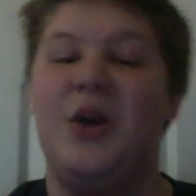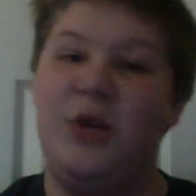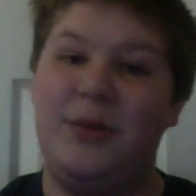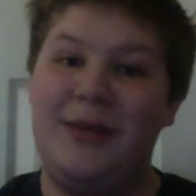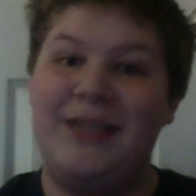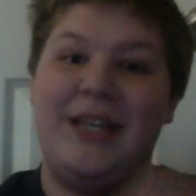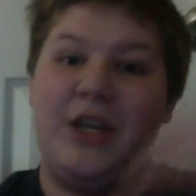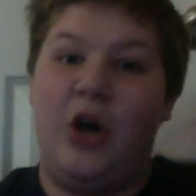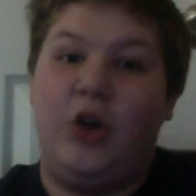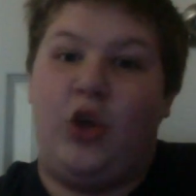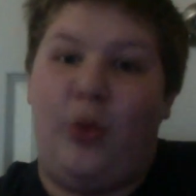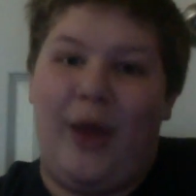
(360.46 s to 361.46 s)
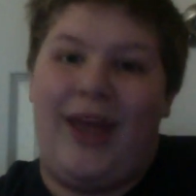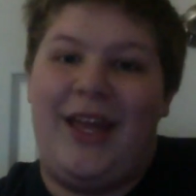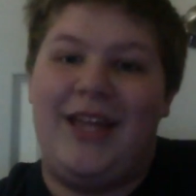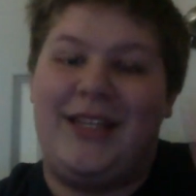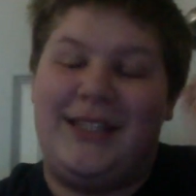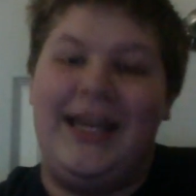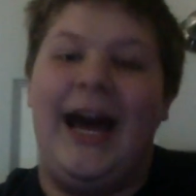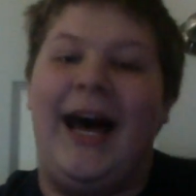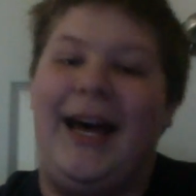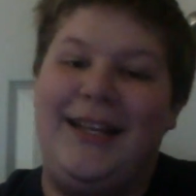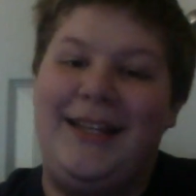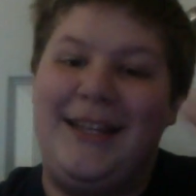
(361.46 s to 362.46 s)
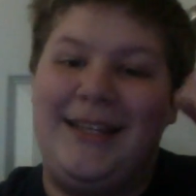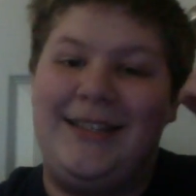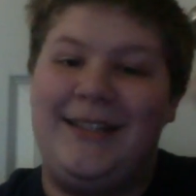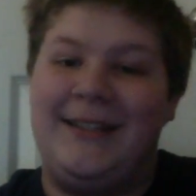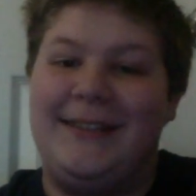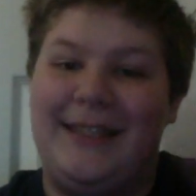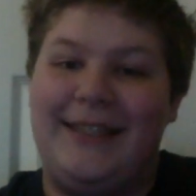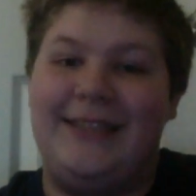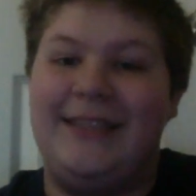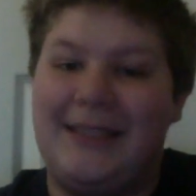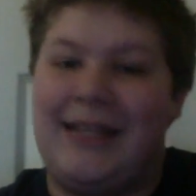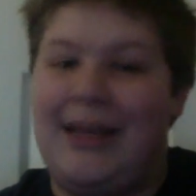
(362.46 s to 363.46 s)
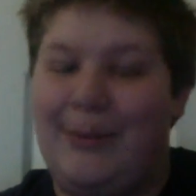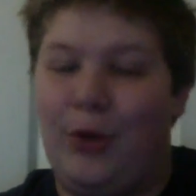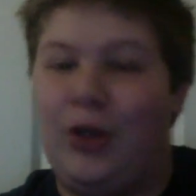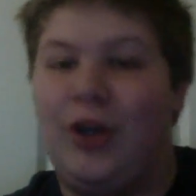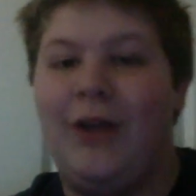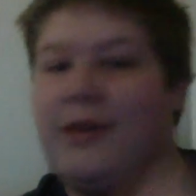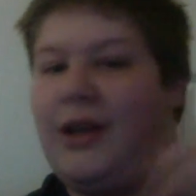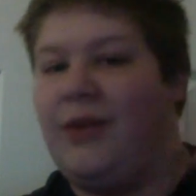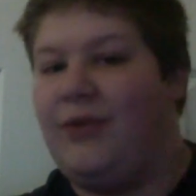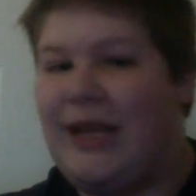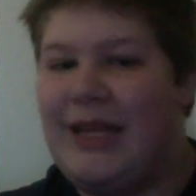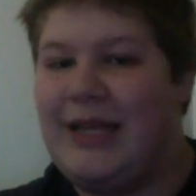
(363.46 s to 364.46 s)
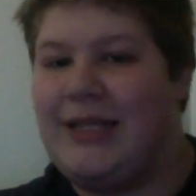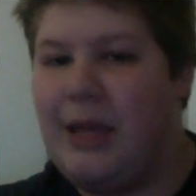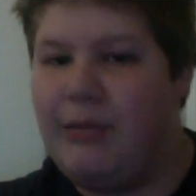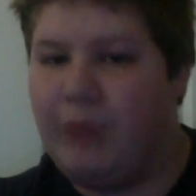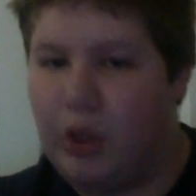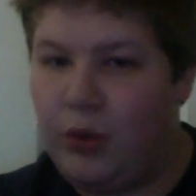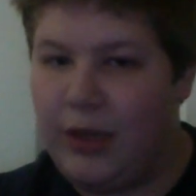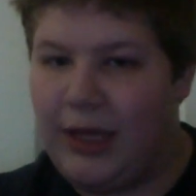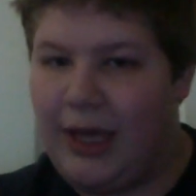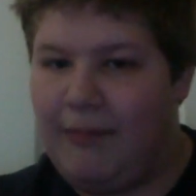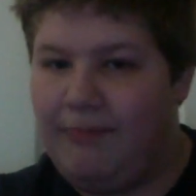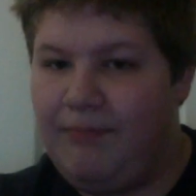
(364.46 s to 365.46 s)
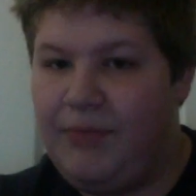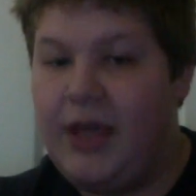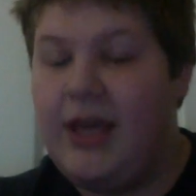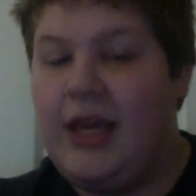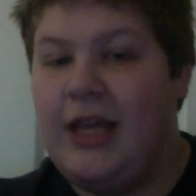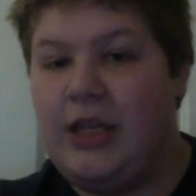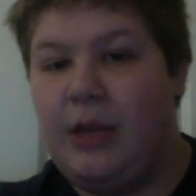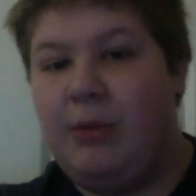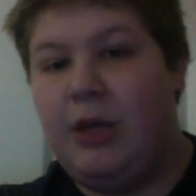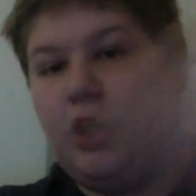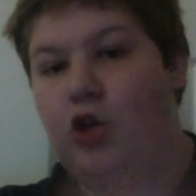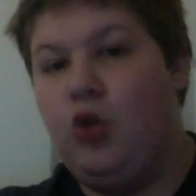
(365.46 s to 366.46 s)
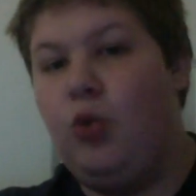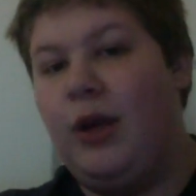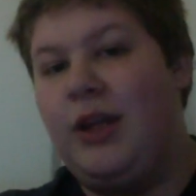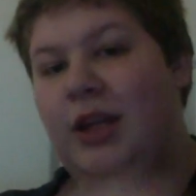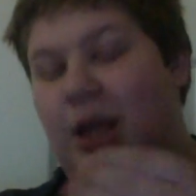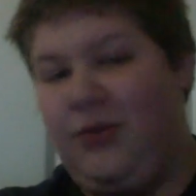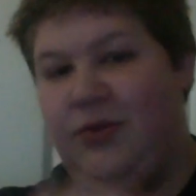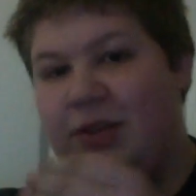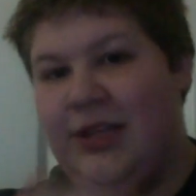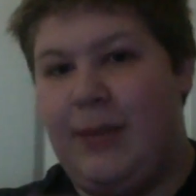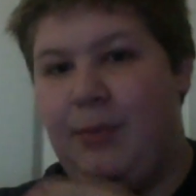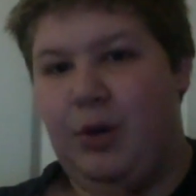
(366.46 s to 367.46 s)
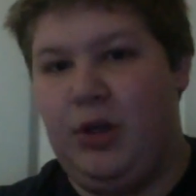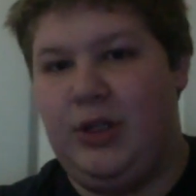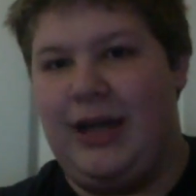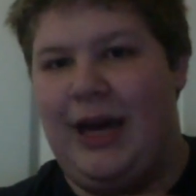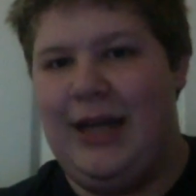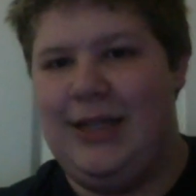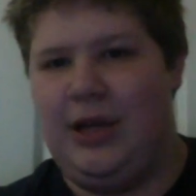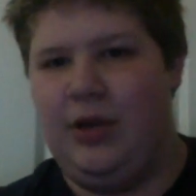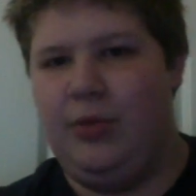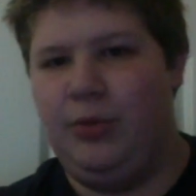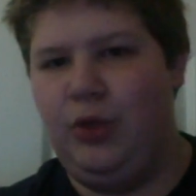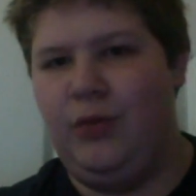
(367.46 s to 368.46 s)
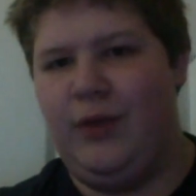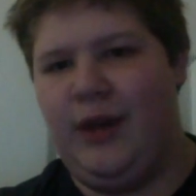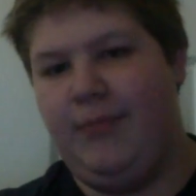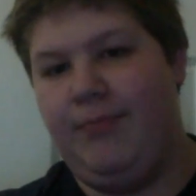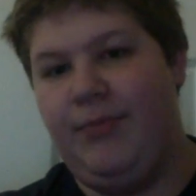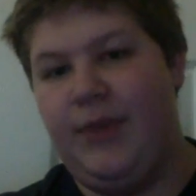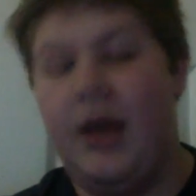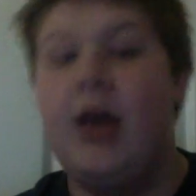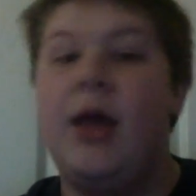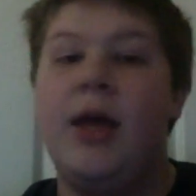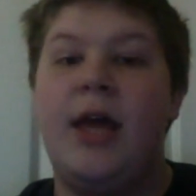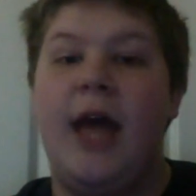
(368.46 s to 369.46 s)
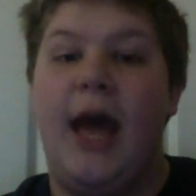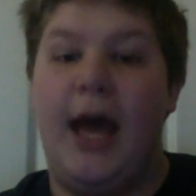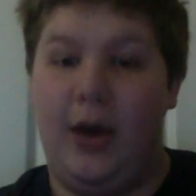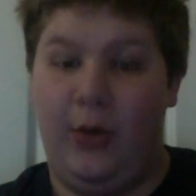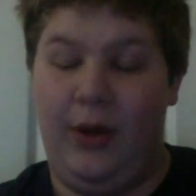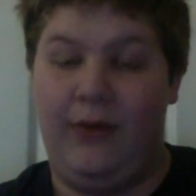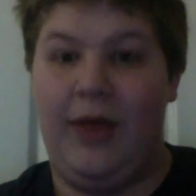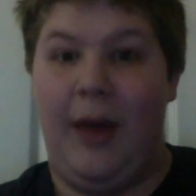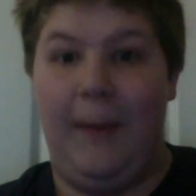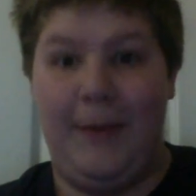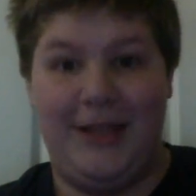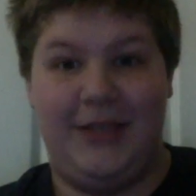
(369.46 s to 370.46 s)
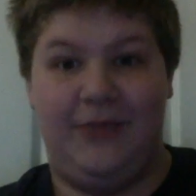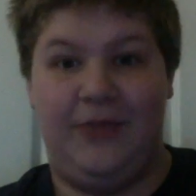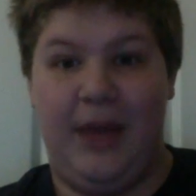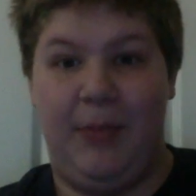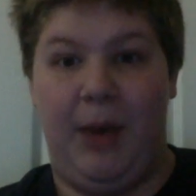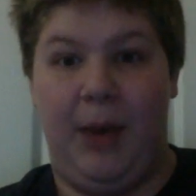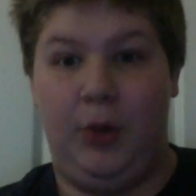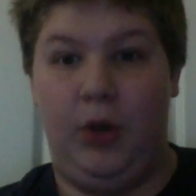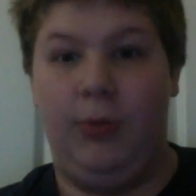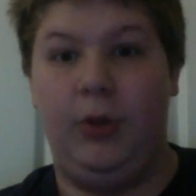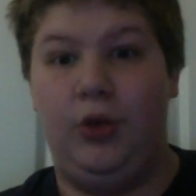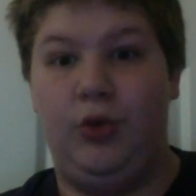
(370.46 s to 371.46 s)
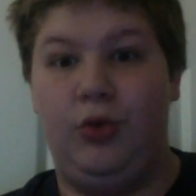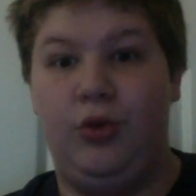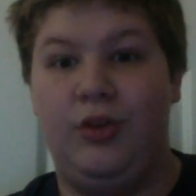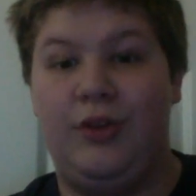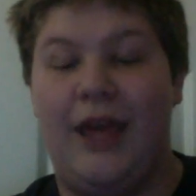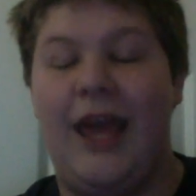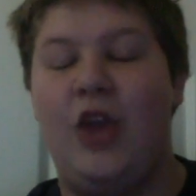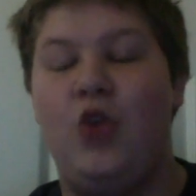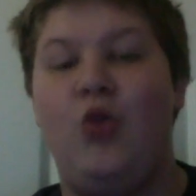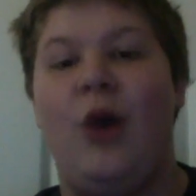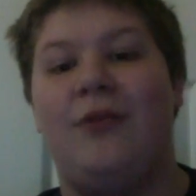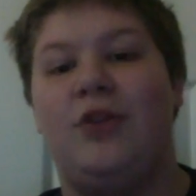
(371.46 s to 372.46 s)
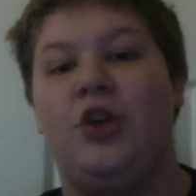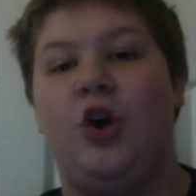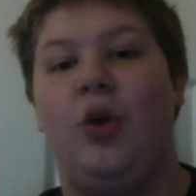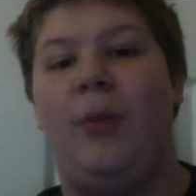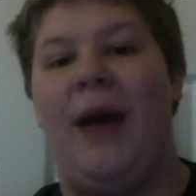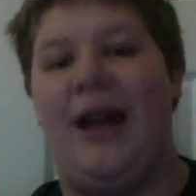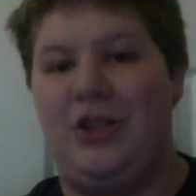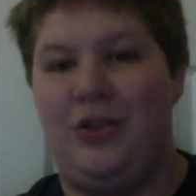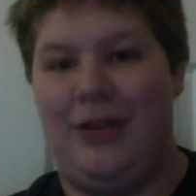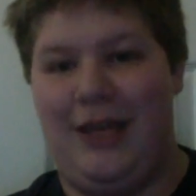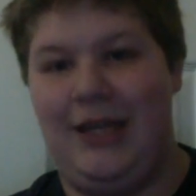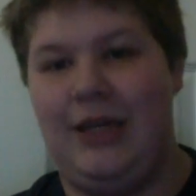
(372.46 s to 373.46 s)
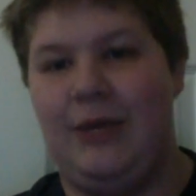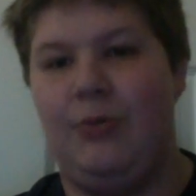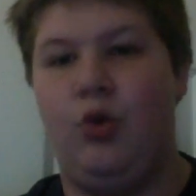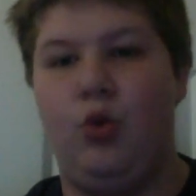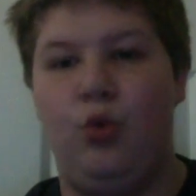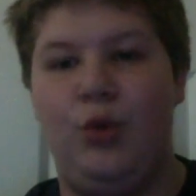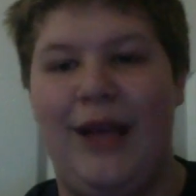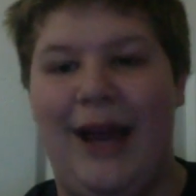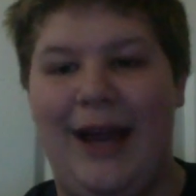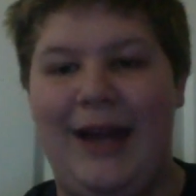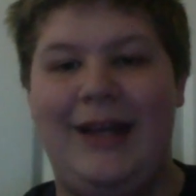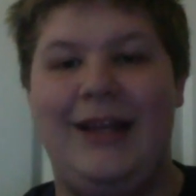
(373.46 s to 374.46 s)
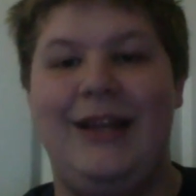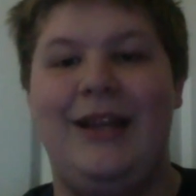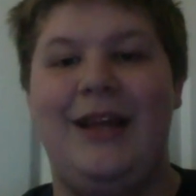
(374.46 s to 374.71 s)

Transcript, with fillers: Which means it goes away. It's gone. It doesn't exist anymore. You're never going to find that same balloon again. It's going to be a new one if the same person hides another balloon there. However, that means if they pop your balloon, they you have to go back to the kingdom, rehide it,